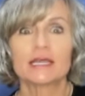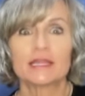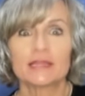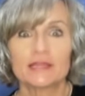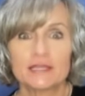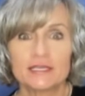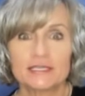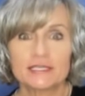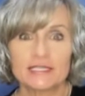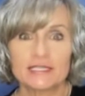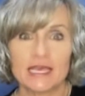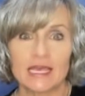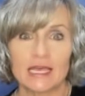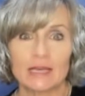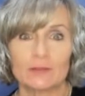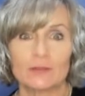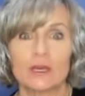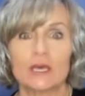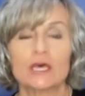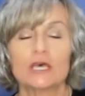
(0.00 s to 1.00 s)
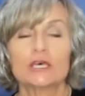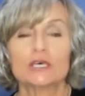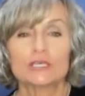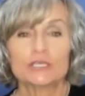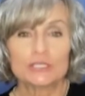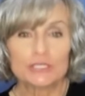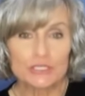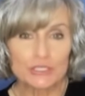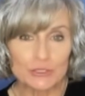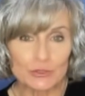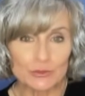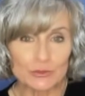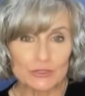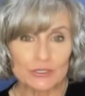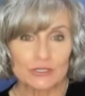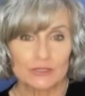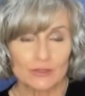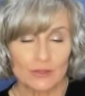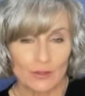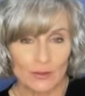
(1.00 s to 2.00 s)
the same suit.